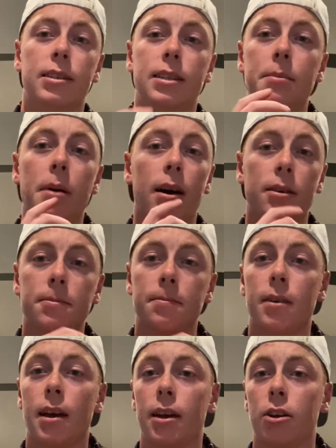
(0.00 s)
tee box,
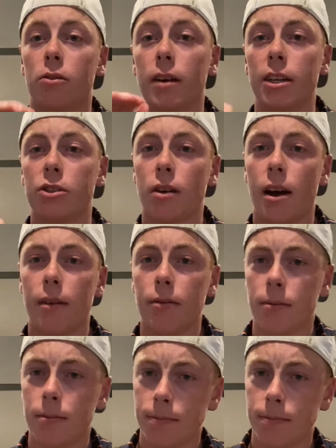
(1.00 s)
had a great drive,